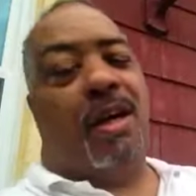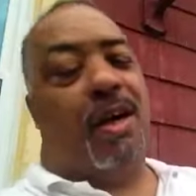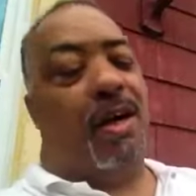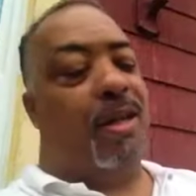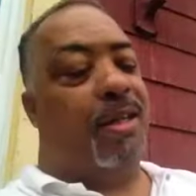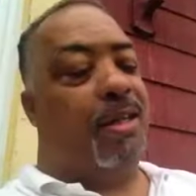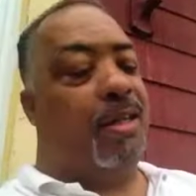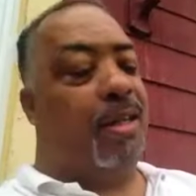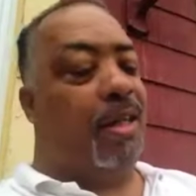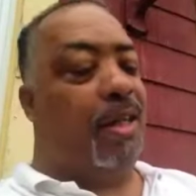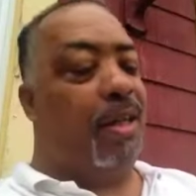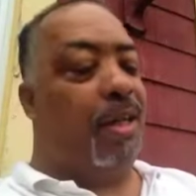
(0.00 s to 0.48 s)

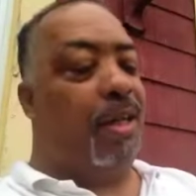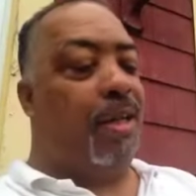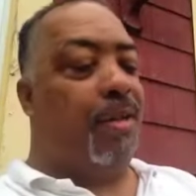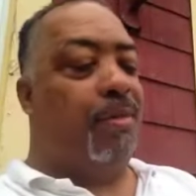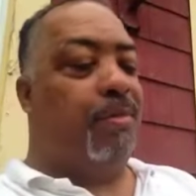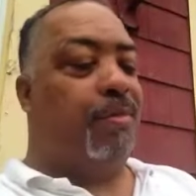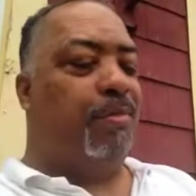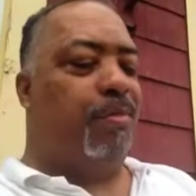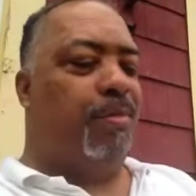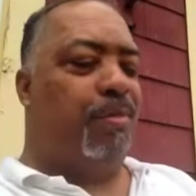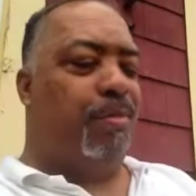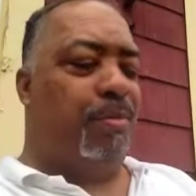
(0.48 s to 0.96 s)
I did
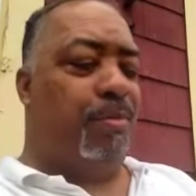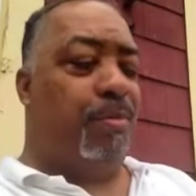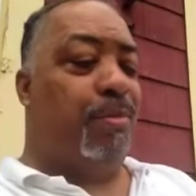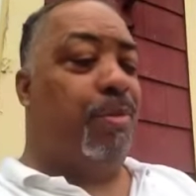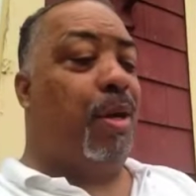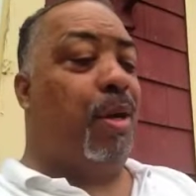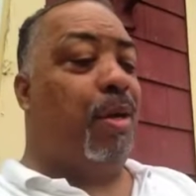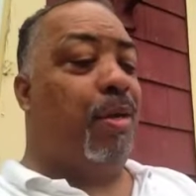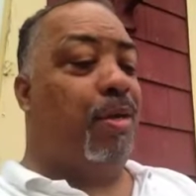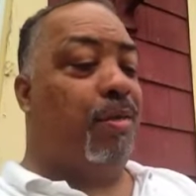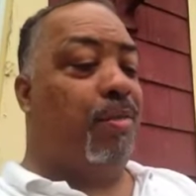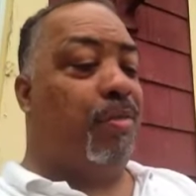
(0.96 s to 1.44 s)

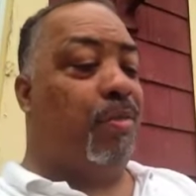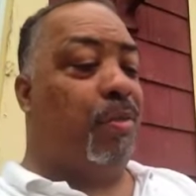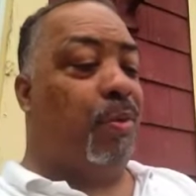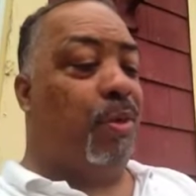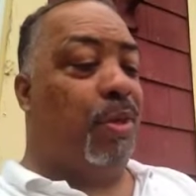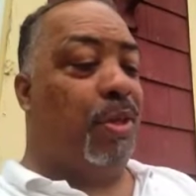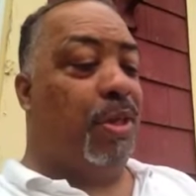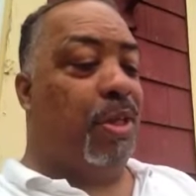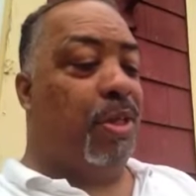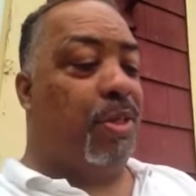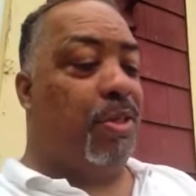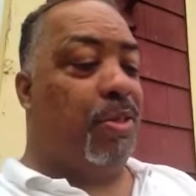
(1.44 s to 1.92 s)
probably
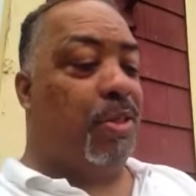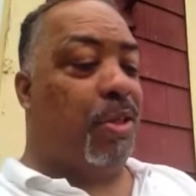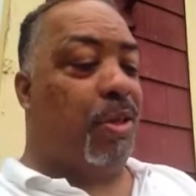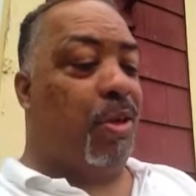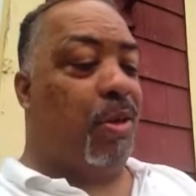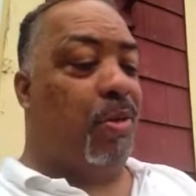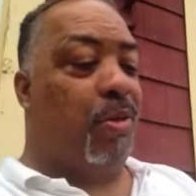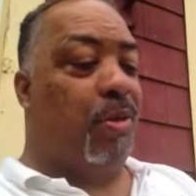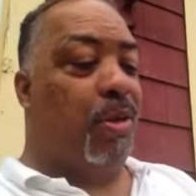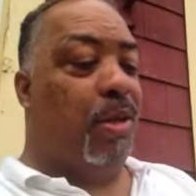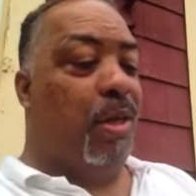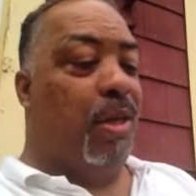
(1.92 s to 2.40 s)
4 years ago.